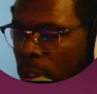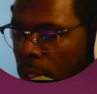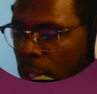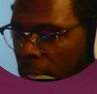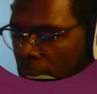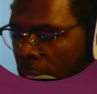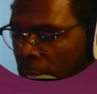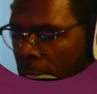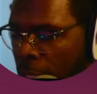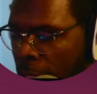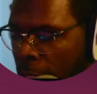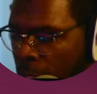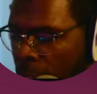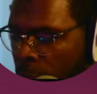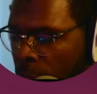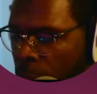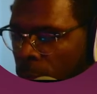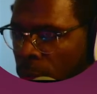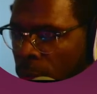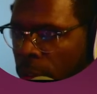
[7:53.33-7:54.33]
and
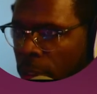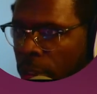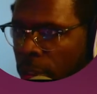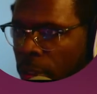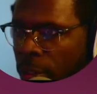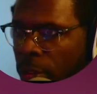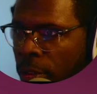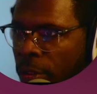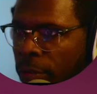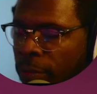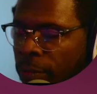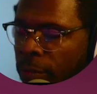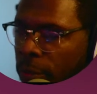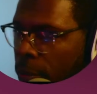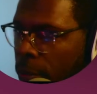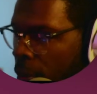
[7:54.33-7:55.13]
we're going to hit